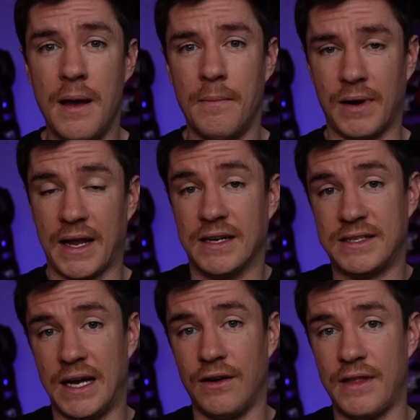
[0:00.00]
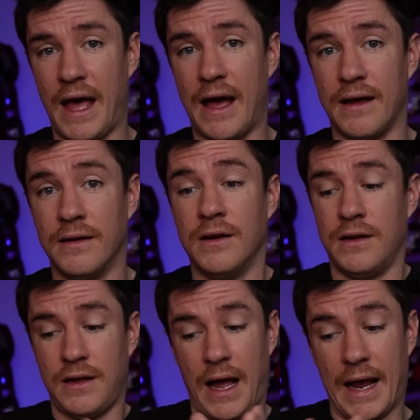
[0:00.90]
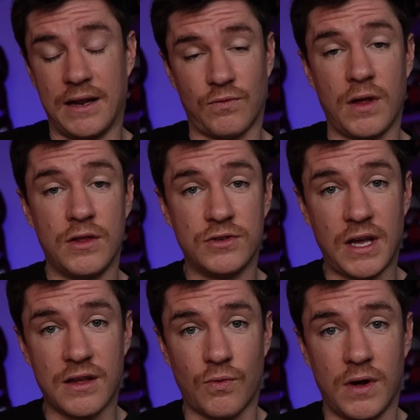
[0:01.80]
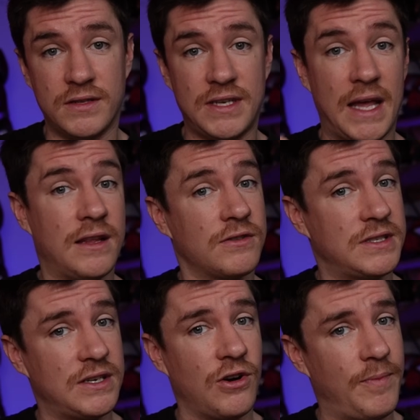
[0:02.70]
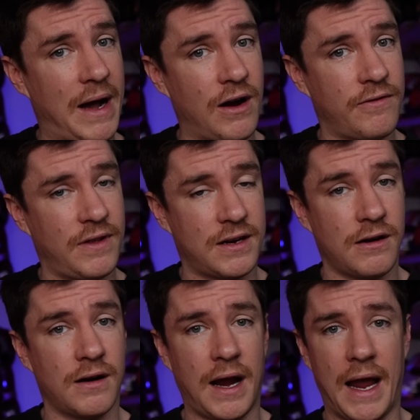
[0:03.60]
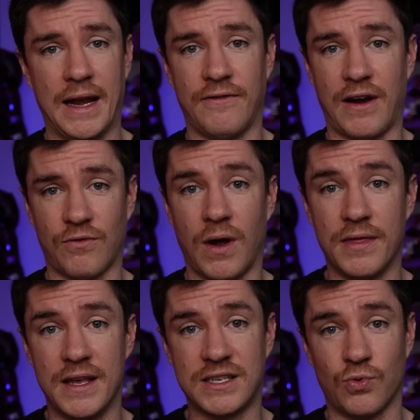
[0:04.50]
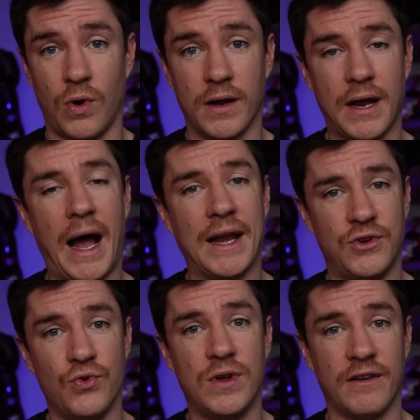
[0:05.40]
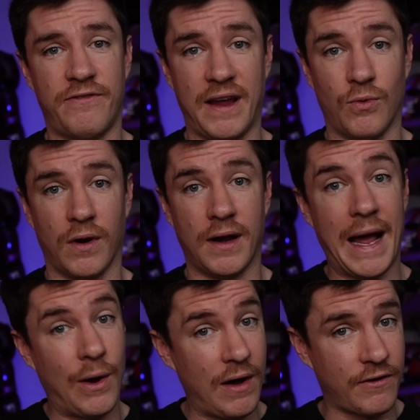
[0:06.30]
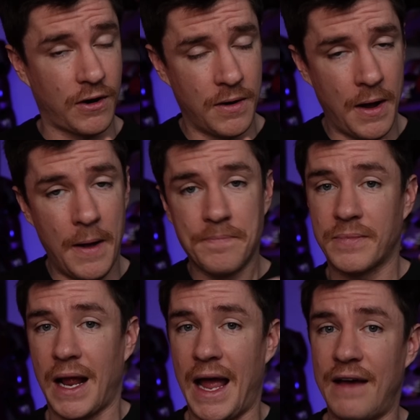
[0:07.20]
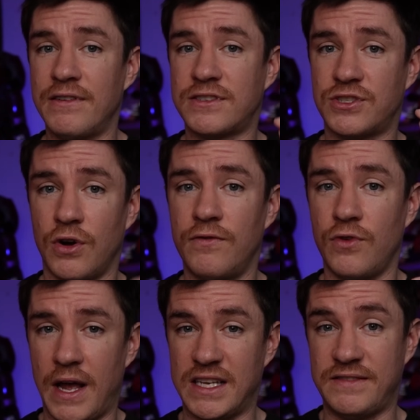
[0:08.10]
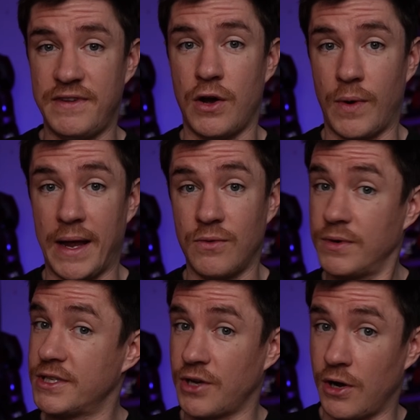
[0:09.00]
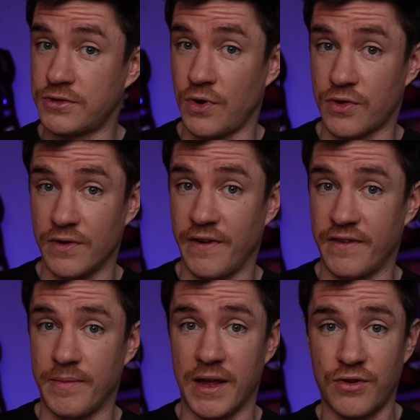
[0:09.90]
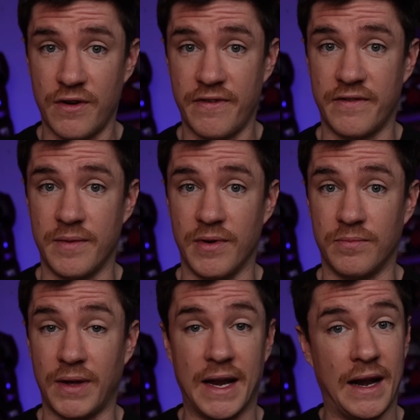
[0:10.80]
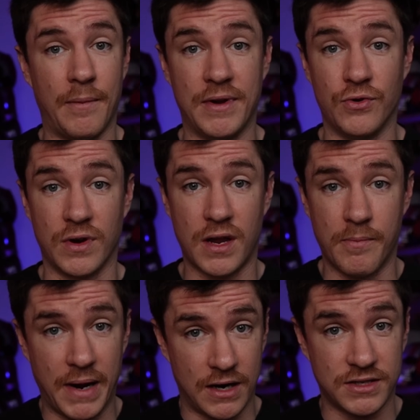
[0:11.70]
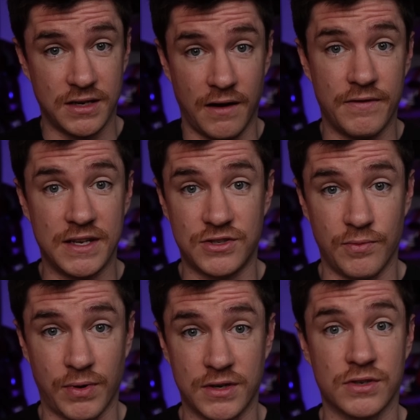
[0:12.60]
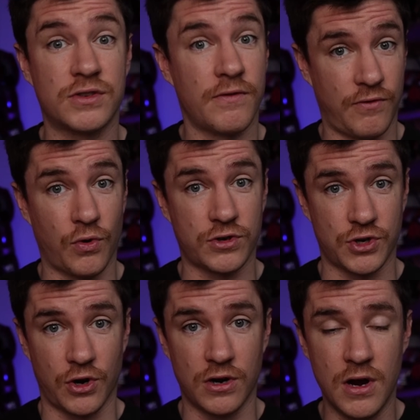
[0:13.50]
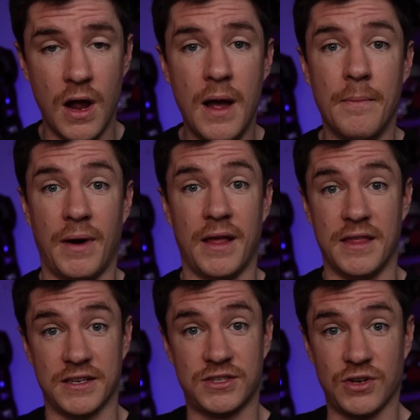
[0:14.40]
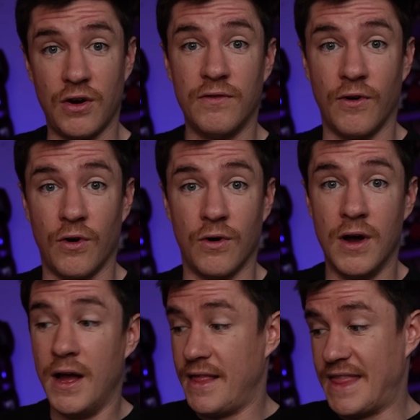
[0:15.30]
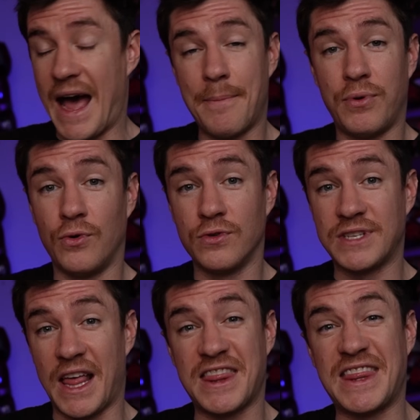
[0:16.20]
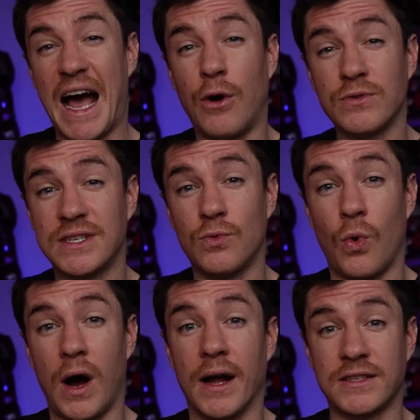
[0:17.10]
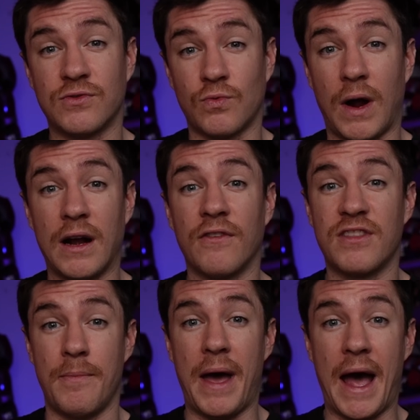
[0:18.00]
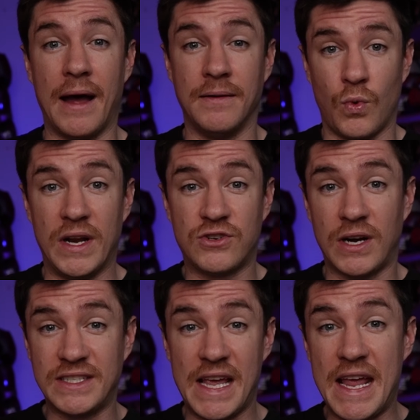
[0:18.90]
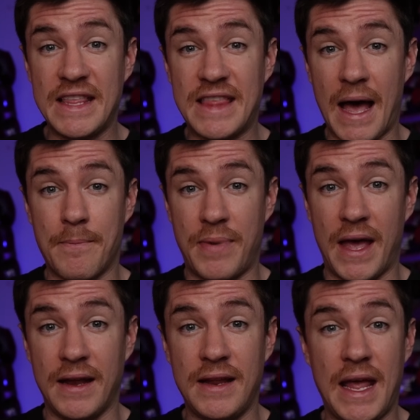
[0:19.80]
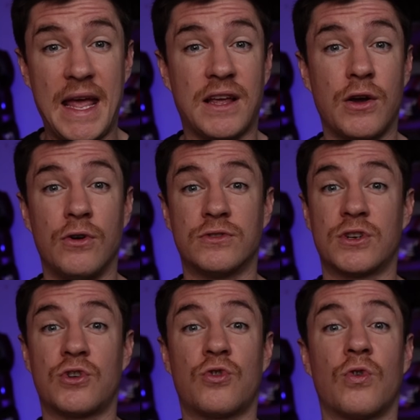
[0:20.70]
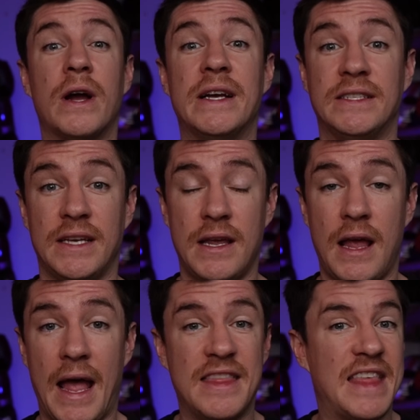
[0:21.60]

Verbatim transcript: but I can tell that I can run those other ones and there's zero power flicker. And if I run this one, I do get a faint one. However, I have a Sovol SV08, which is also a 350 by 350 build plate, and I'll be doing a comparison of these two printers for sure. But the Sovol that pulls a thousand watts right off the bat. When it tries to heat that bed, it goes crazy, and